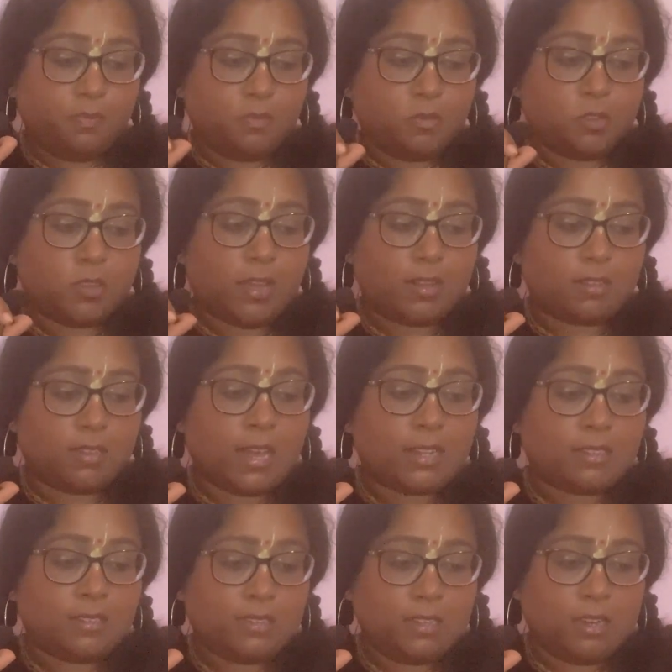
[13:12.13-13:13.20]
So that
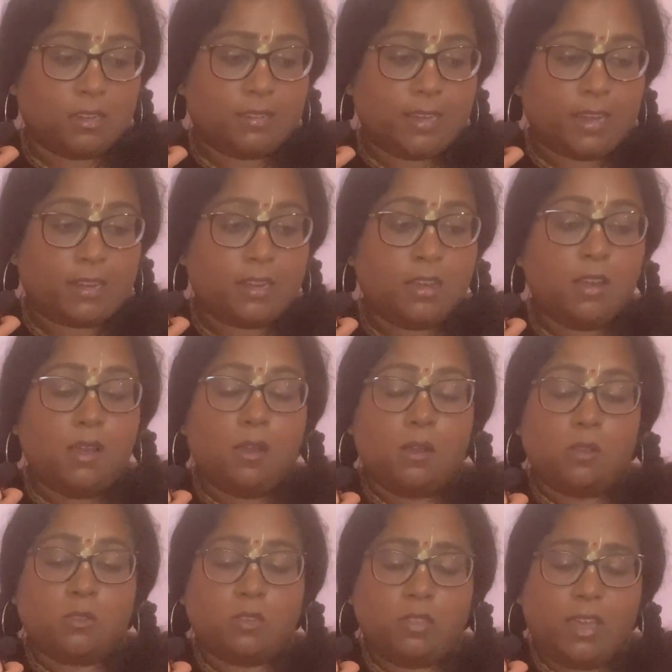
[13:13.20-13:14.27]
that's tea on that.
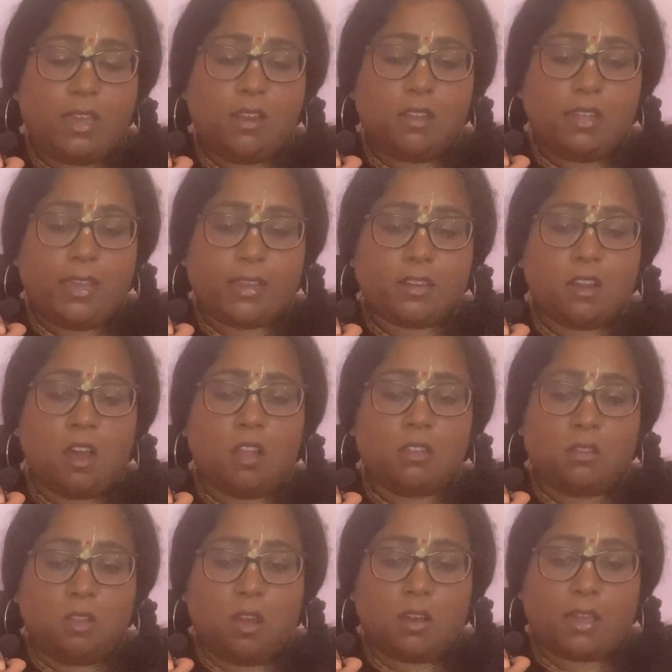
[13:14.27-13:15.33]
So then, like
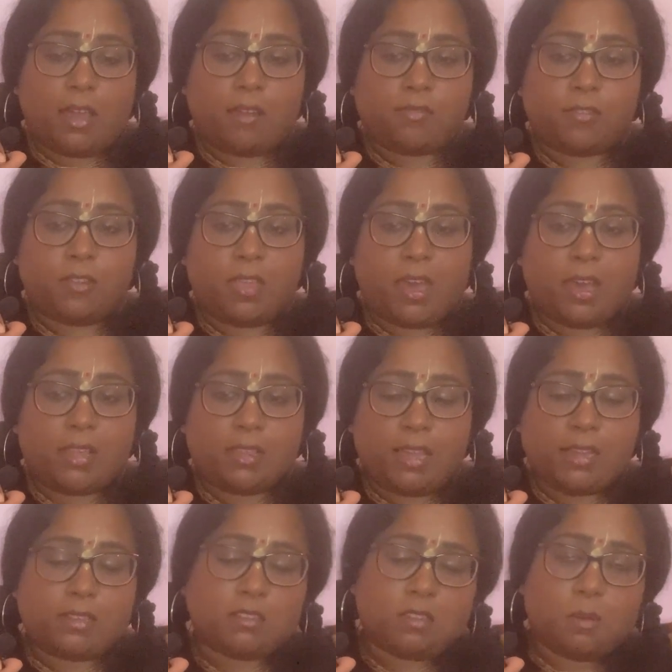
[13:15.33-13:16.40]
not long after that,
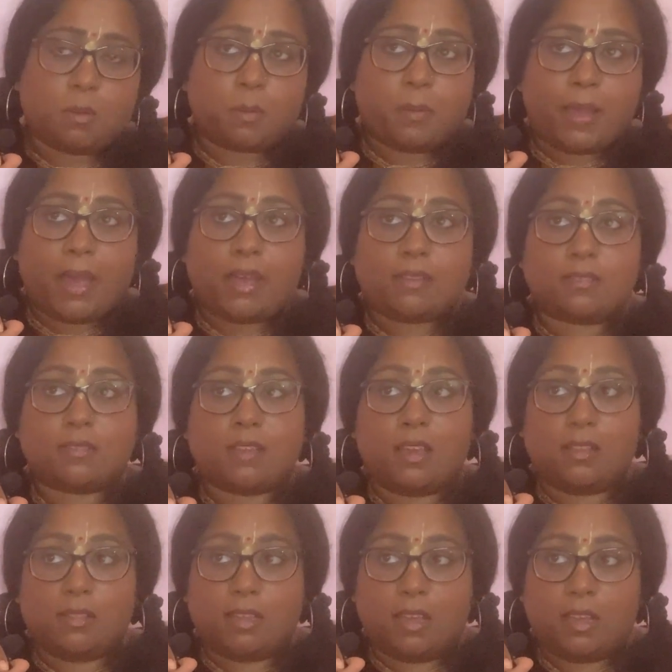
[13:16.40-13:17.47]
like summer passed,
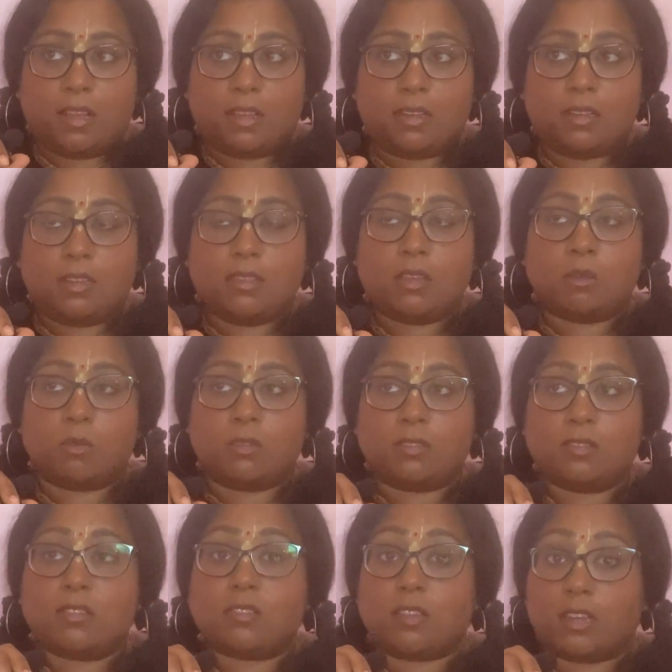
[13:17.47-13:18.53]
and then there
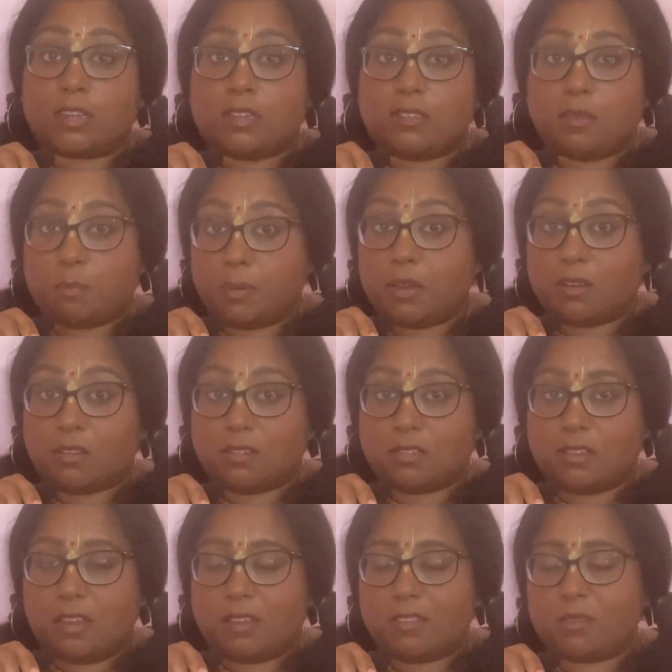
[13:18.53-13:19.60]
was the Saki's
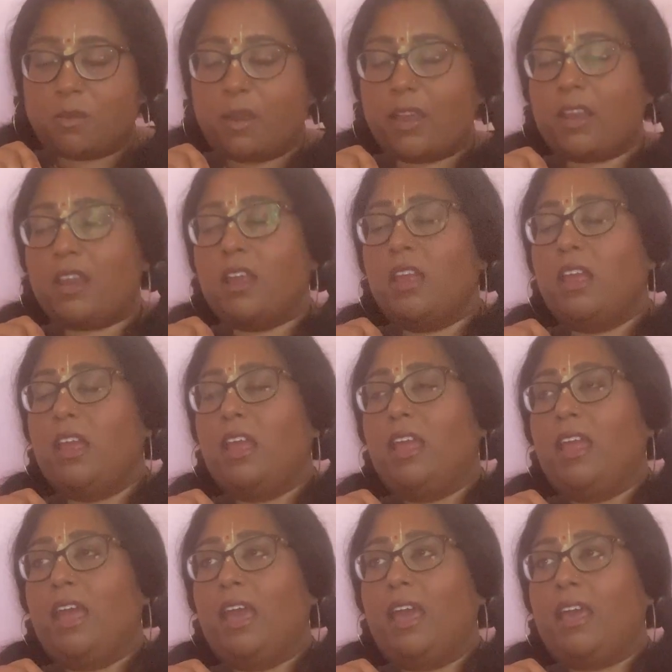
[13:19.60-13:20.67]
appearance days, right?
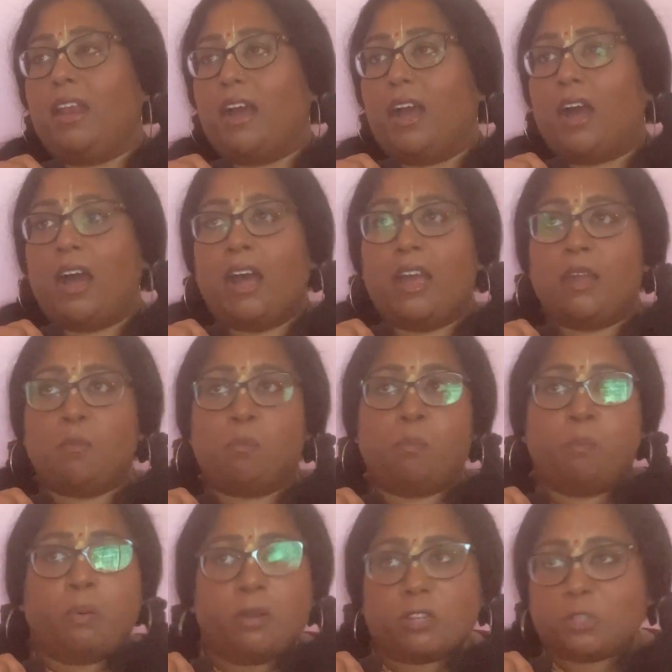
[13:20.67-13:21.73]
And I
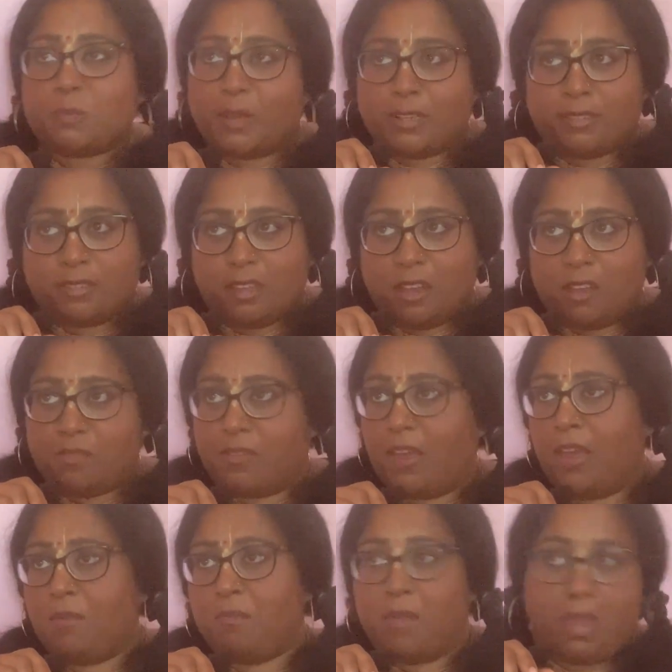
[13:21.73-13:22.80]
pushed myself
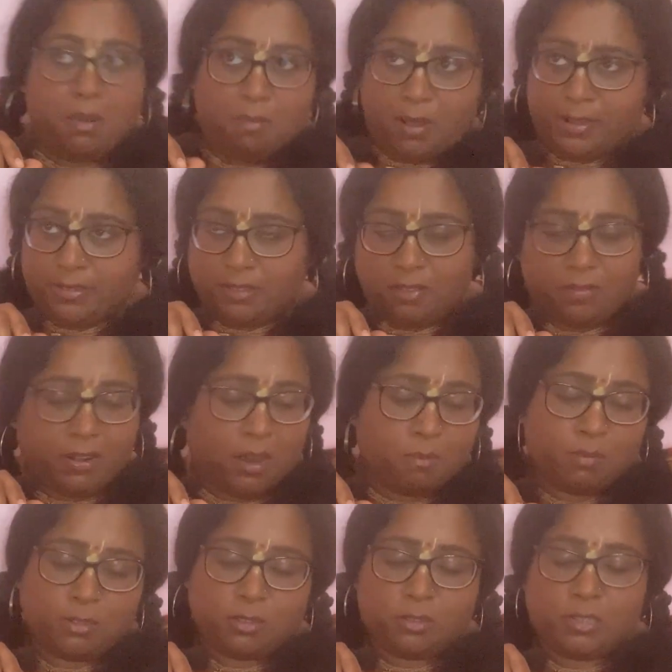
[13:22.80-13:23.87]
and made myself an
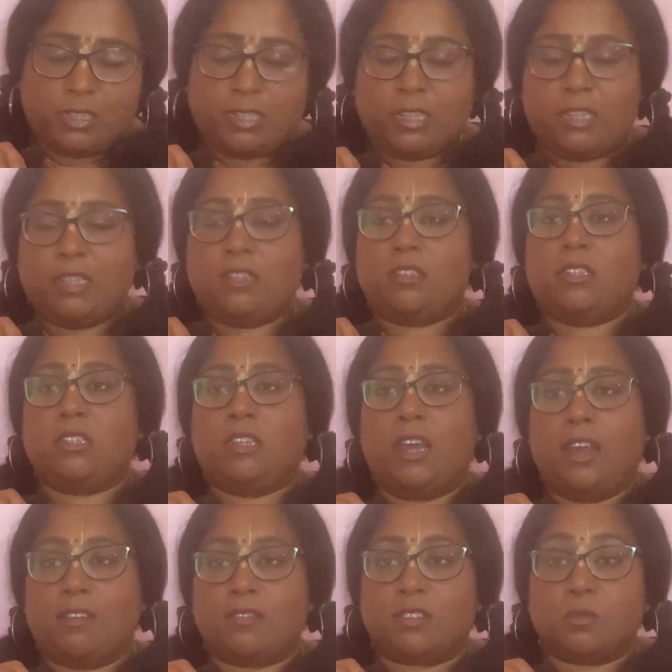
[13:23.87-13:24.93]
opportunity to
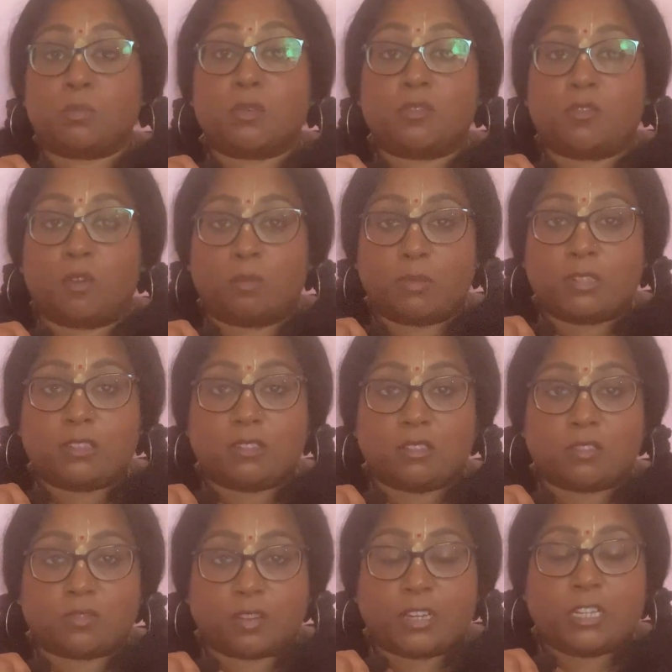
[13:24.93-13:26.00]
have some
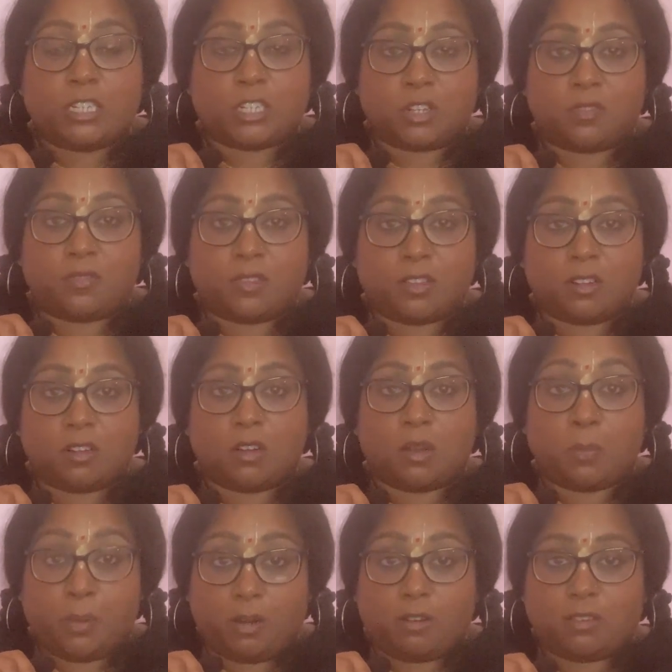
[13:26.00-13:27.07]
performances for each of their
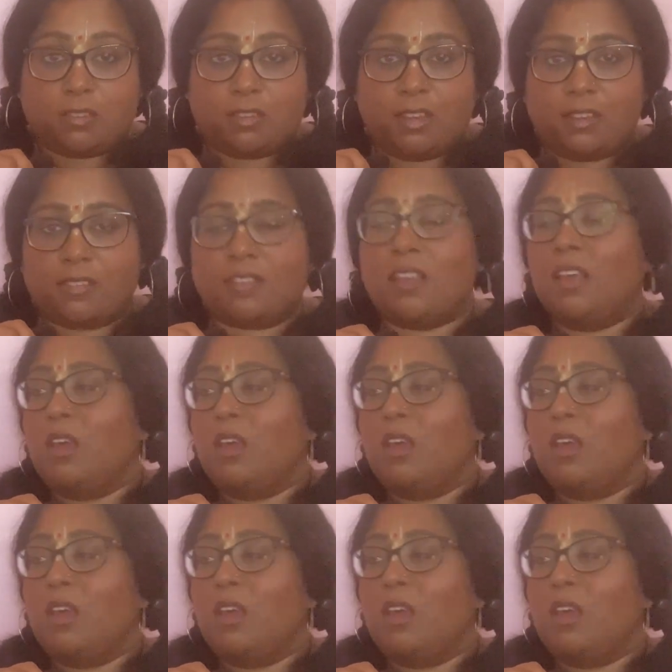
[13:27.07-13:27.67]
appearance days,